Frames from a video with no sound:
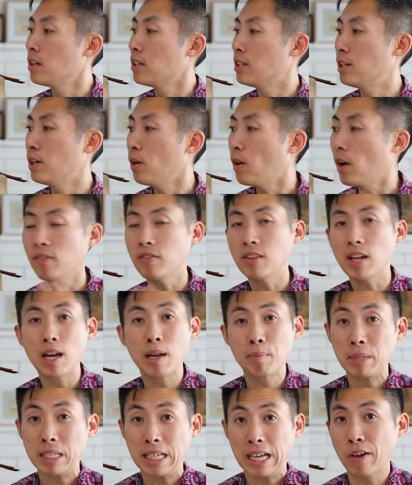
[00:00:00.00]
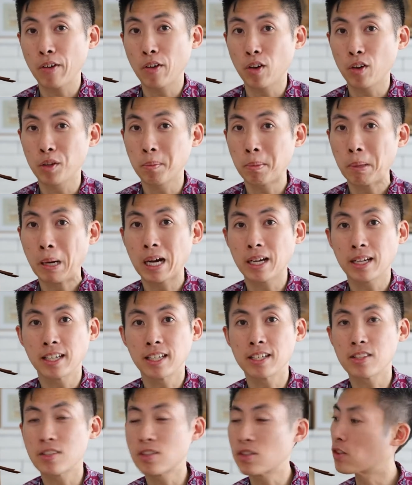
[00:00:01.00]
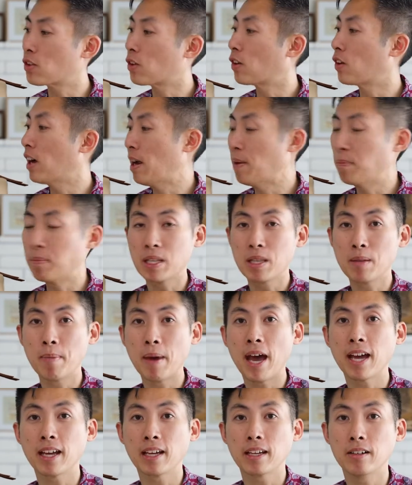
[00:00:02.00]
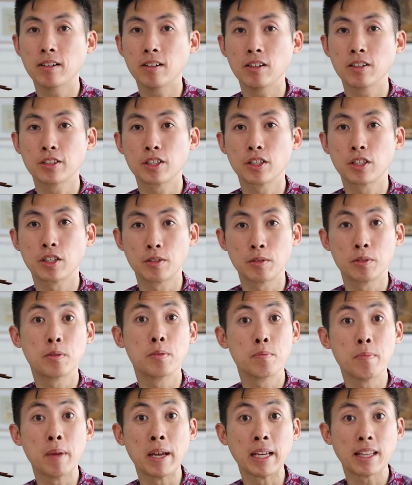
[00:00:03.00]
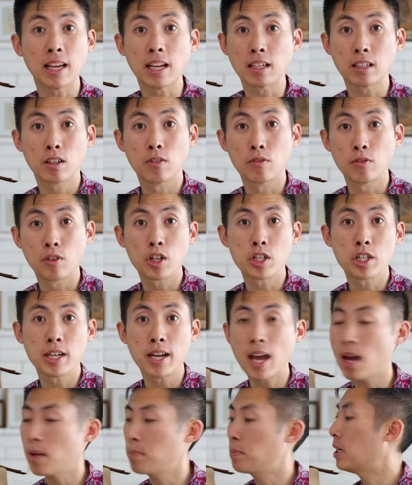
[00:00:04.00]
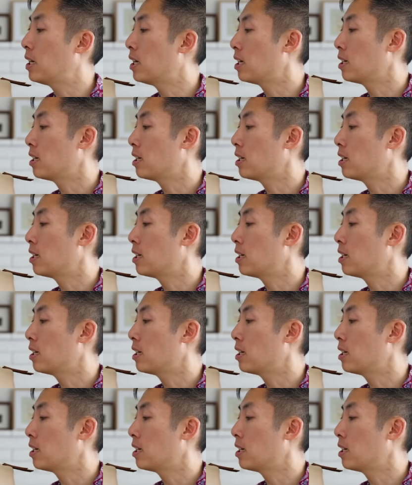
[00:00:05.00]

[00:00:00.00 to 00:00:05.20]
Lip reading: you don't have to empty out all the pockets or empty the bag at all to make that conversion happen.